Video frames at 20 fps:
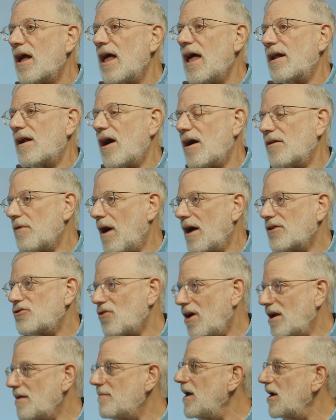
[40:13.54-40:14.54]
And I
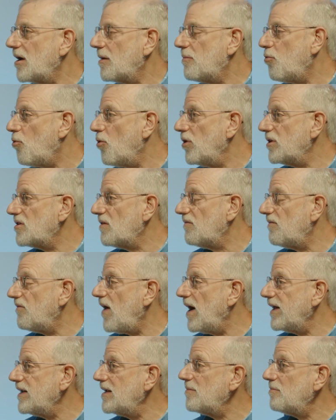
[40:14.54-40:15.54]
try to make a point of
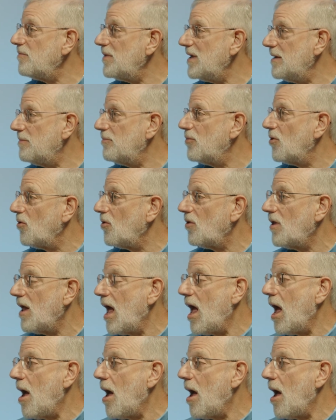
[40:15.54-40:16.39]
finding people